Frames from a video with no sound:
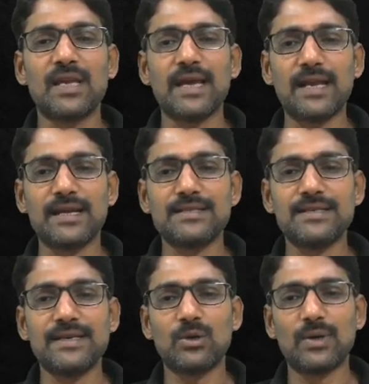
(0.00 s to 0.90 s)
n is
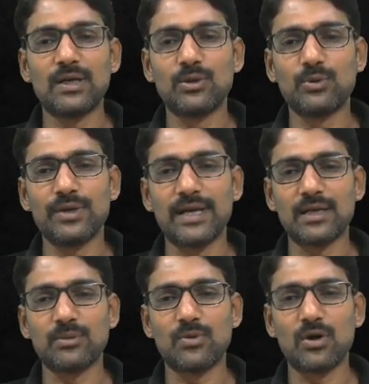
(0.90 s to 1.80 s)
equal to
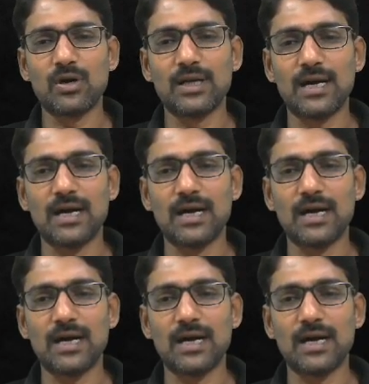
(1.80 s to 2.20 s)
n mod